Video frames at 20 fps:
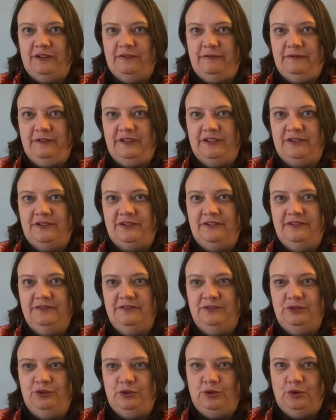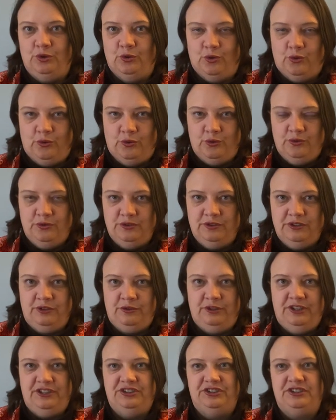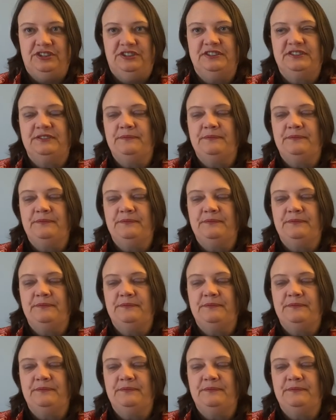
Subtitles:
and feel to your creatures.